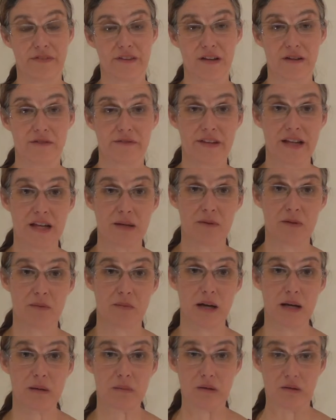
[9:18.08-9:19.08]
of them. The
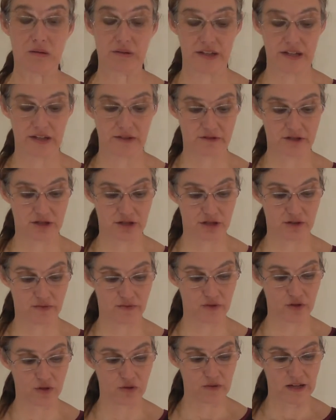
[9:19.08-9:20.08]
Bible only gives us a
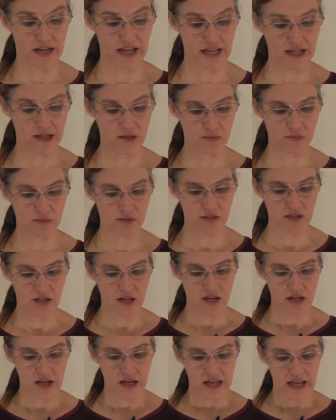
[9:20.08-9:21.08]
few names.
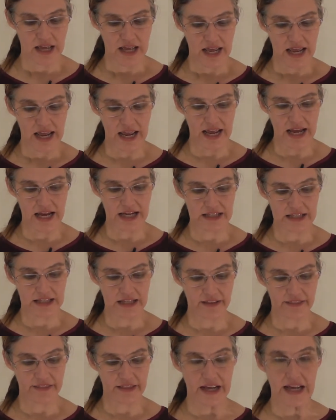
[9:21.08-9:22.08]

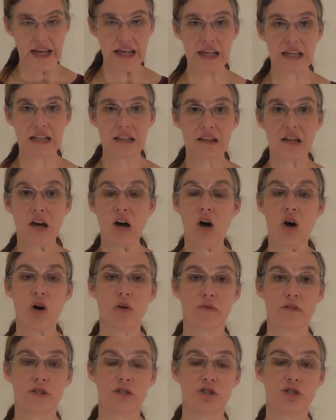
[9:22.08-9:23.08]
And they
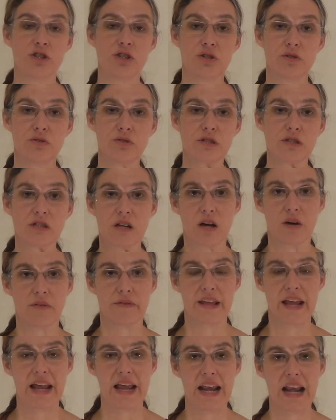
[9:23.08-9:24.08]
thought, the Jews
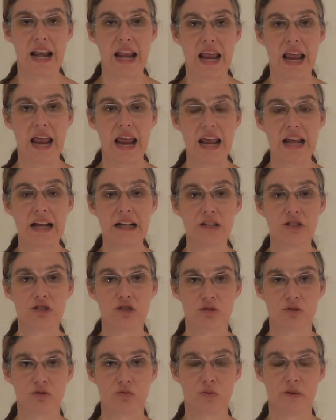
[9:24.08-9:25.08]
thought that
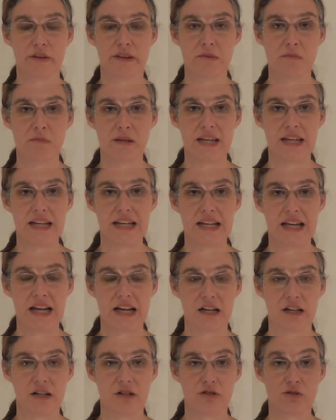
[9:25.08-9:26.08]
angels were the
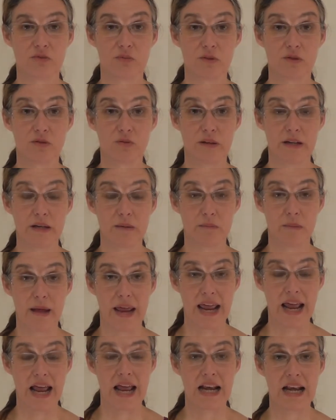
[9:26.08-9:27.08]
mediators between
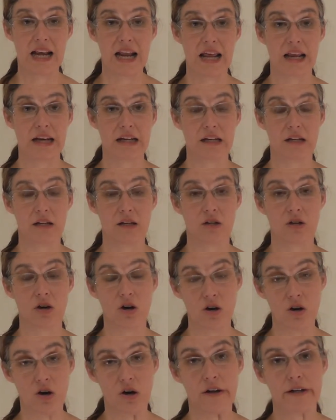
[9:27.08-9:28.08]
man and
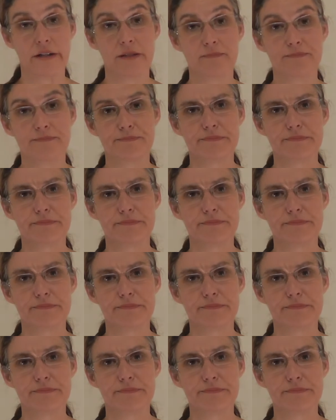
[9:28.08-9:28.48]
God.